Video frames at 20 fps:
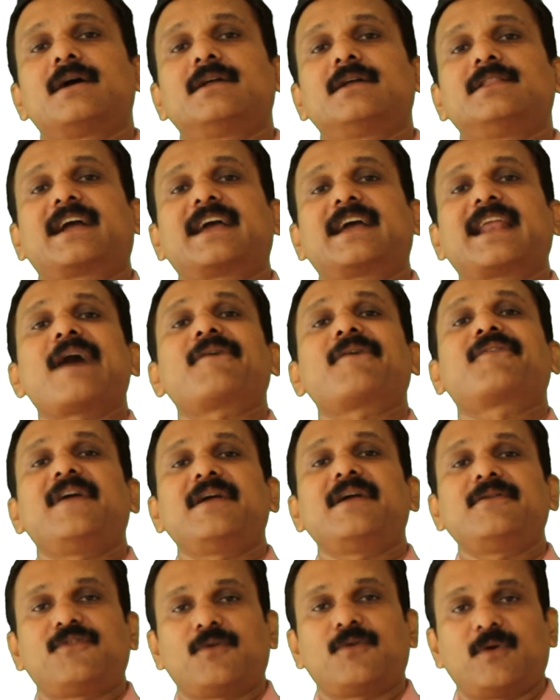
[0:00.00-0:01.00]
the
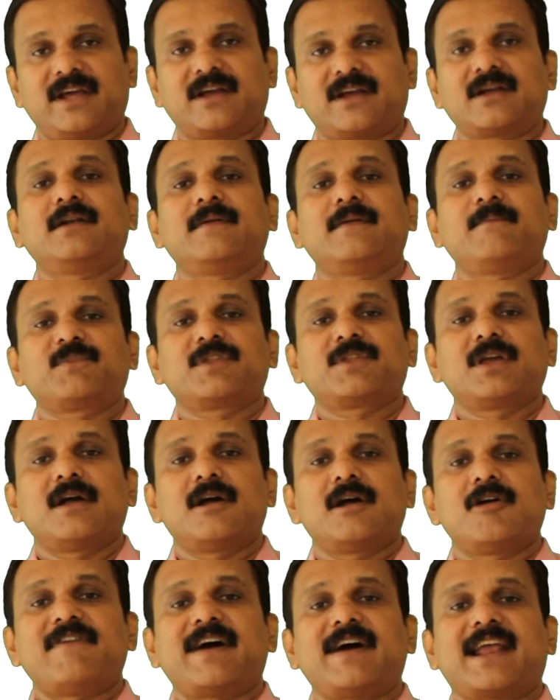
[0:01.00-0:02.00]
Graafian follicle,
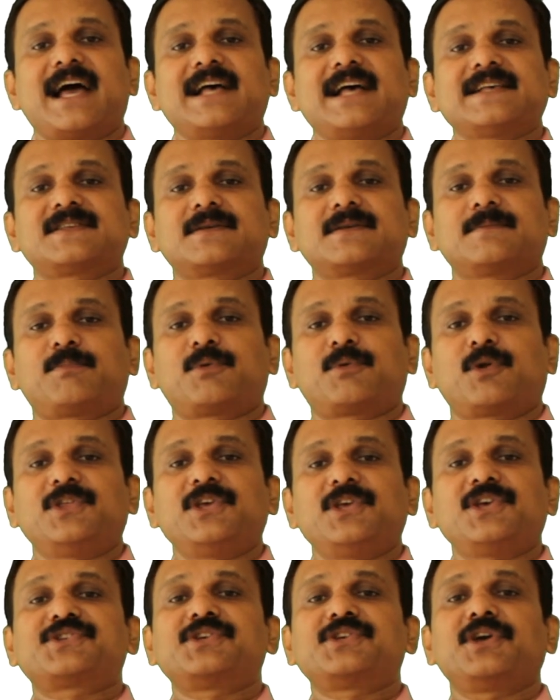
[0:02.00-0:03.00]
whereas
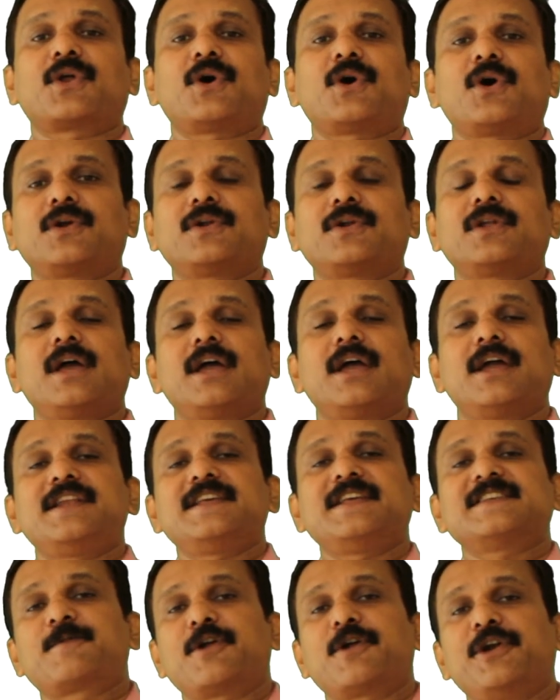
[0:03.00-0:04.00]
progesterone, it
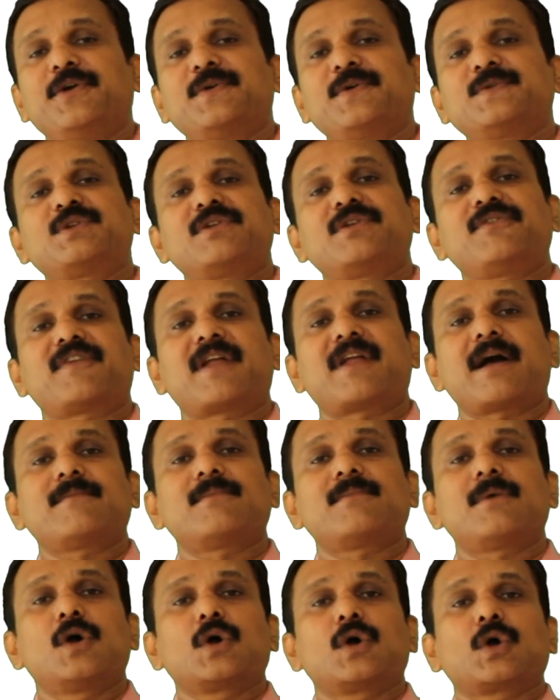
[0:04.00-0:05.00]
is produced from
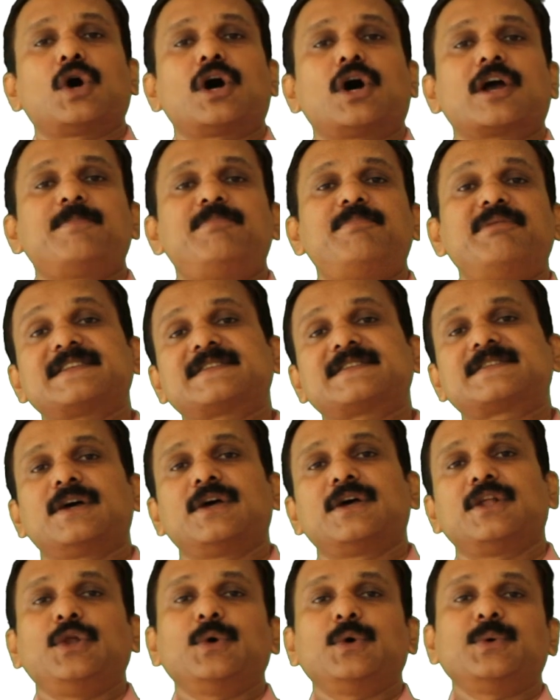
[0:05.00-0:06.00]
corpus
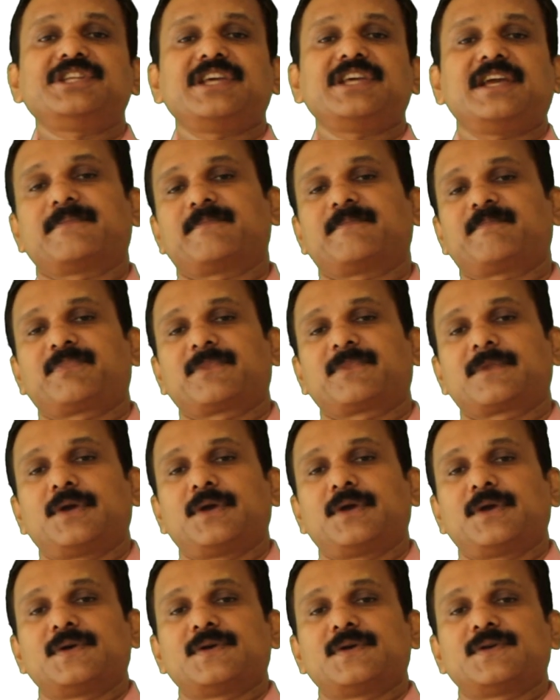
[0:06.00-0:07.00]
luteum.
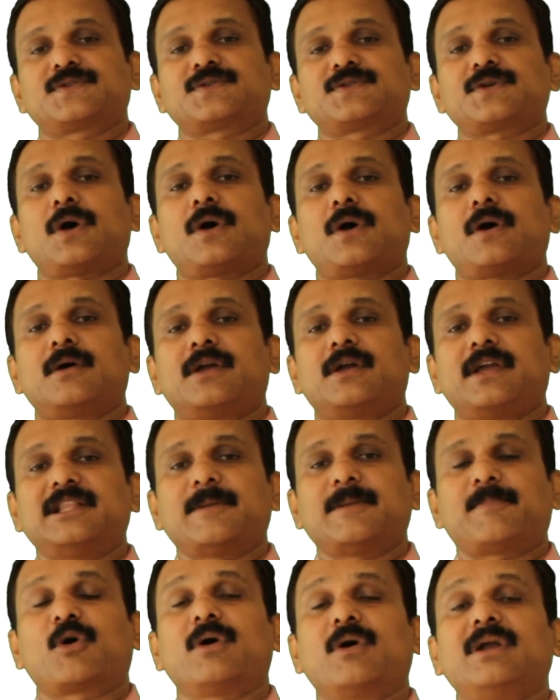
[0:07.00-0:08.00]
So, in the
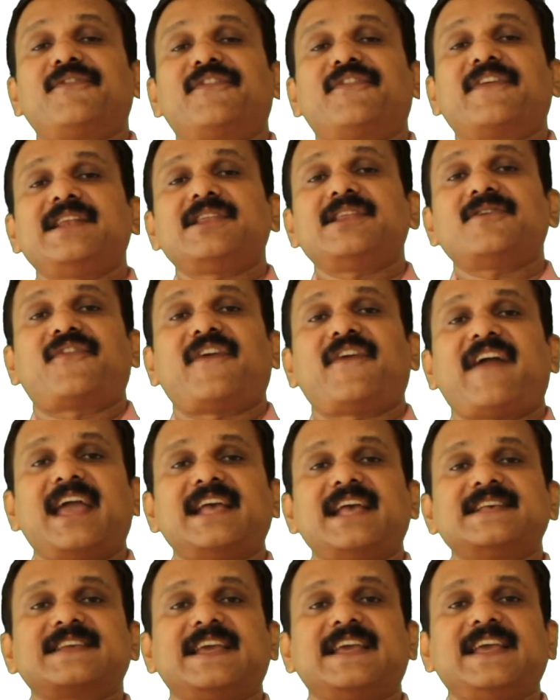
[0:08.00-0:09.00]
proliferative
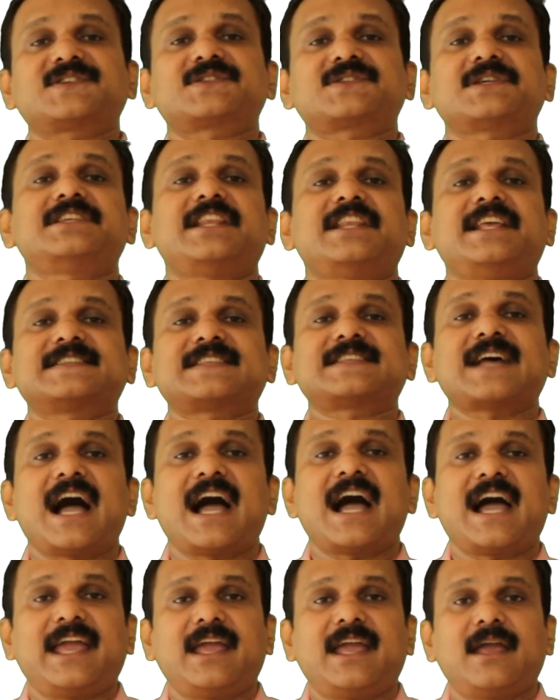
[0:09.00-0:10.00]
phase, estrogen is
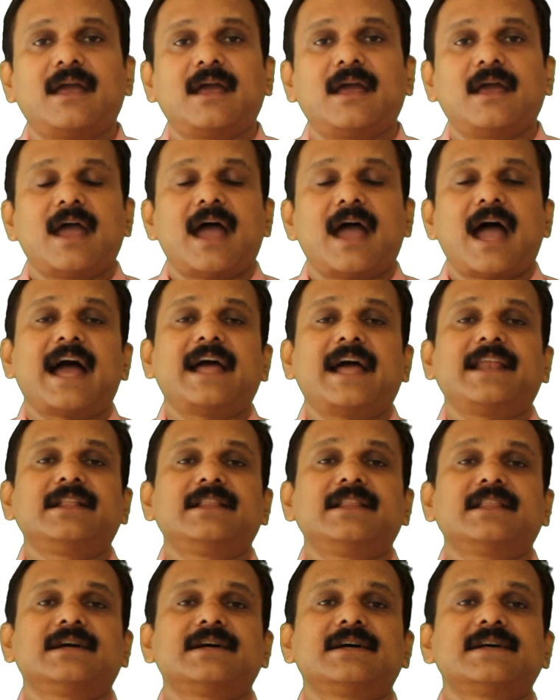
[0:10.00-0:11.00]
high,
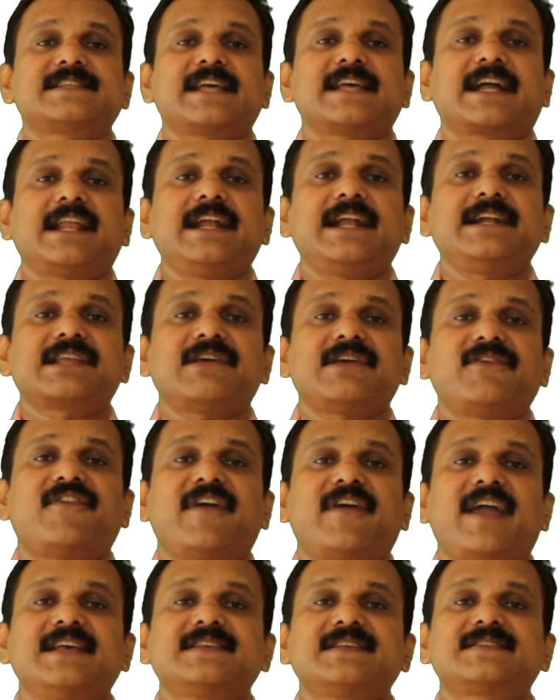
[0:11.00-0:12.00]
and the secretory
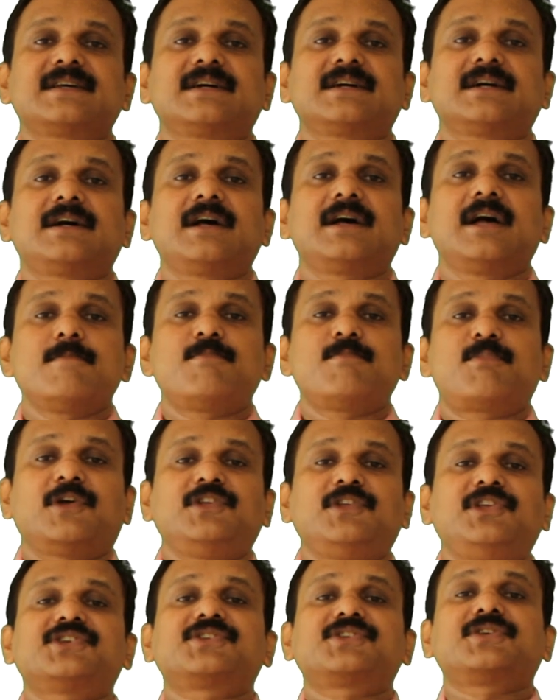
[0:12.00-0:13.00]
phase,
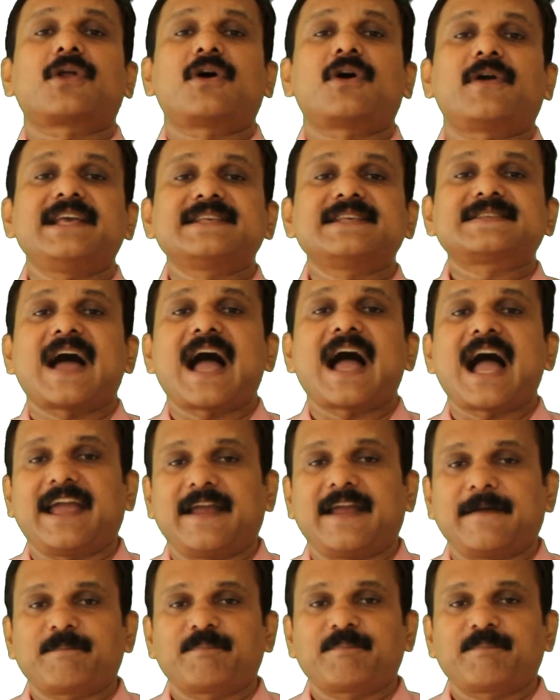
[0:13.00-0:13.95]
progesterone is high.